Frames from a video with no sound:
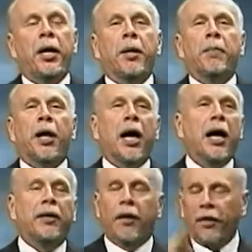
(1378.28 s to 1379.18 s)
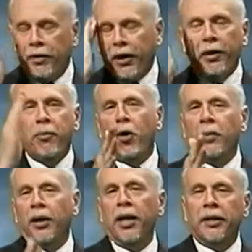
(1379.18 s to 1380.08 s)
But in the thick of the
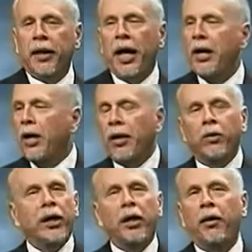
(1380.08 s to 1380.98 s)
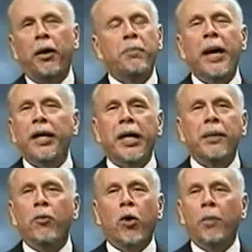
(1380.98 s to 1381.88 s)
moment, I said, I don't get into the debate
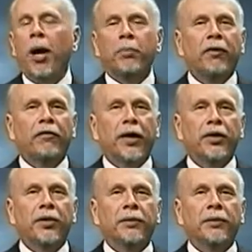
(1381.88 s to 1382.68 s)
anymore about perfection.